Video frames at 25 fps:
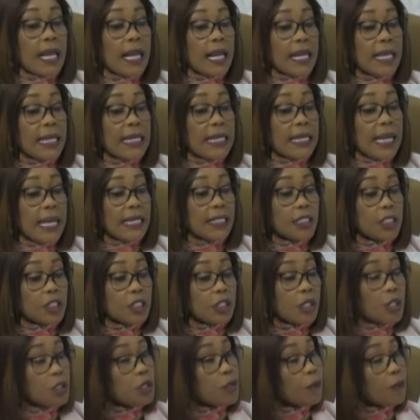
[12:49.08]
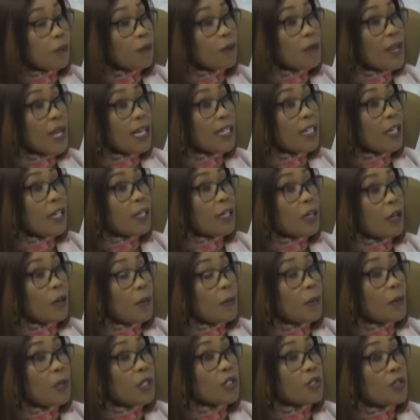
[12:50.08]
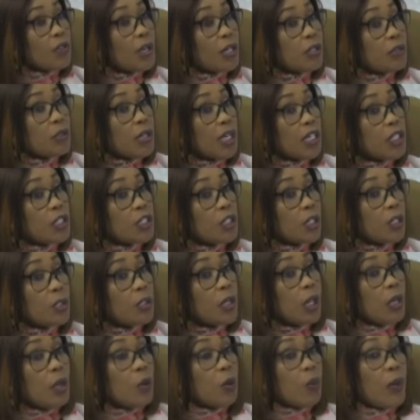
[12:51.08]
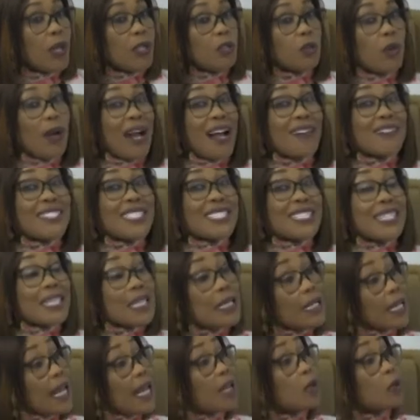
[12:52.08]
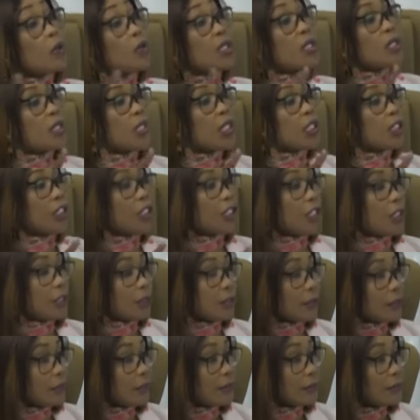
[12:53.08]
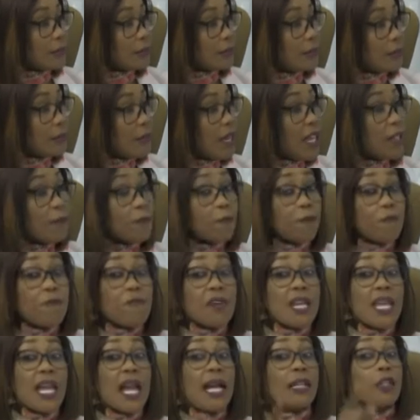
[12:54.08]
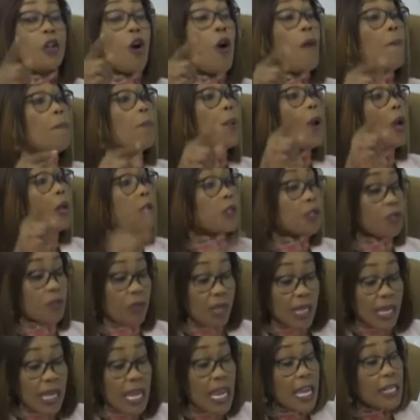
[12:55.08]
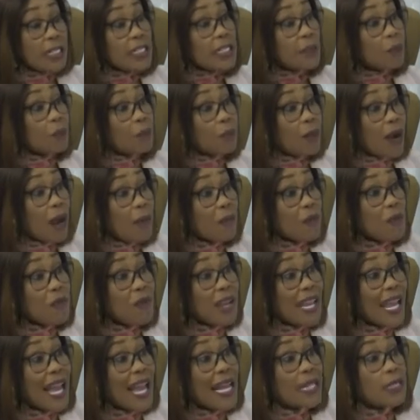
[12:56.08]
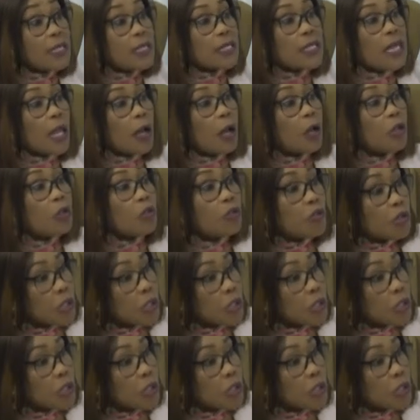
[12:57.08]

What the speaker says: In addition to free and compulsory education, when you have skill acquisition made free and compulsory in the primary and secondary